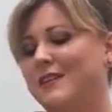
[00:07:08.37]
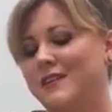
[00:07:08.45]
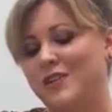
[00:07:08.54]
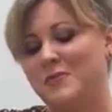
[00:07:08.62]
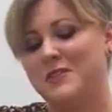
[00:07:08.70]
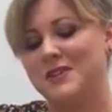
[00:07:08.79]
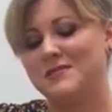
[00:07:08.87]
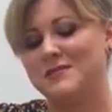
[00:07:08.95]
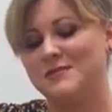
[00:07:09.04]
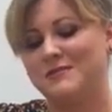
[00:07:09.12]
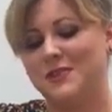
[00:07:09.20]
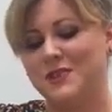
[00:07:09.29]

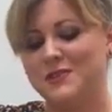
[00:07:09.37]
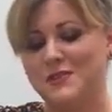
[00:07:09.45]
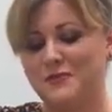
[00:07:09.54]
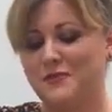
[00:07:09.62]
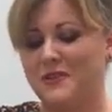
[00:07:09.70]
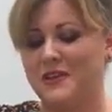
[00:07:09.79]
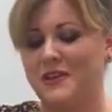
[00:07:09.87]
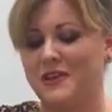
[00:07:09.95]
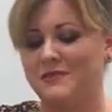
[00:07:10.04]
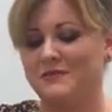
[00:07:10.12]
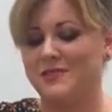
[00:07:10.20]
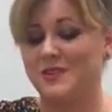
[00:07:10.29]
humanist philosopher
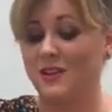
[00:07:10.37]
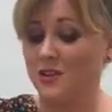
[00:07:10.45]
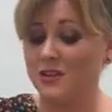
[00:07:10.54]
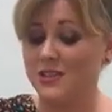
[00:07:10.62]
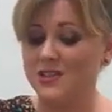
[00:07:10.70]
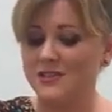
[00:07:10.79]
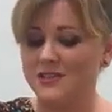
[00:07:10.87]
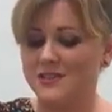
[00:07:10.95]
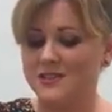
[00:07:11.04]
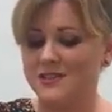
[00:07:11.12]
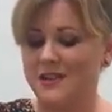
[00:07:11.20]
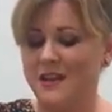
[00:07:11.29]
and psychologist,